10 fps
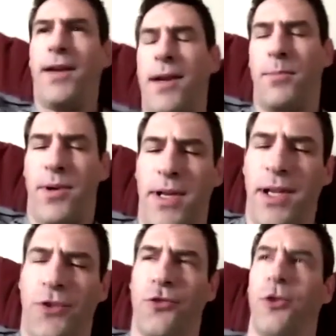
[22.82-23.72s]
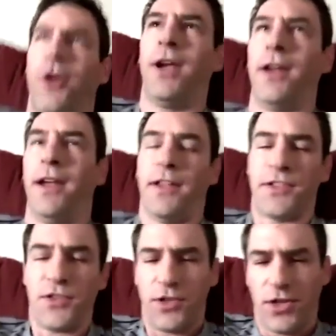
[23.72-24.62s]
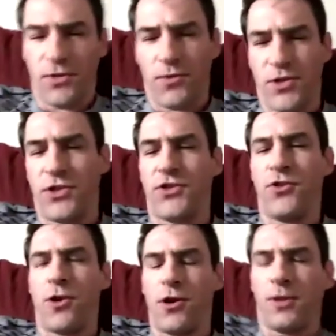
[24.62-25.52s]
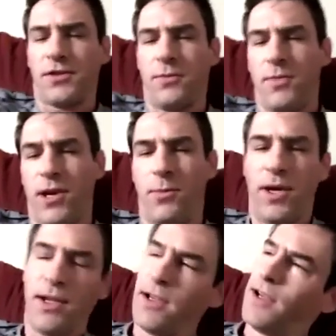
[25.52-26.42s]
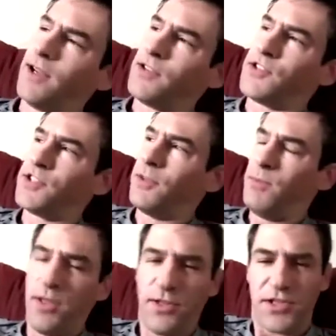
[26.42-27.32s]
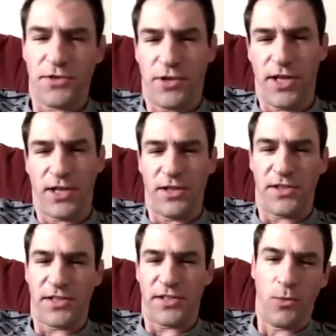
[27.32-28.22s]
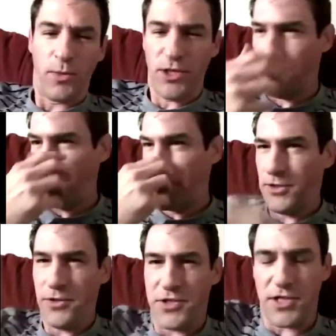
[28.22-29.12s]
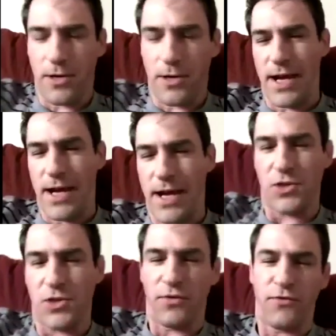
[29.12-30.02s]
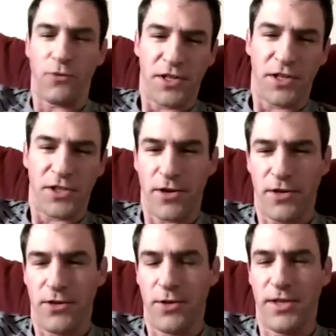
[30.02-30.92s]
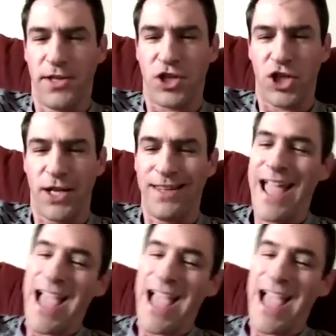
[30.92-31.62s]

Yeah, buddy, greetings. Was it too hard to maybe send me this link and tell me you were going to do something like this before you started doing this shit?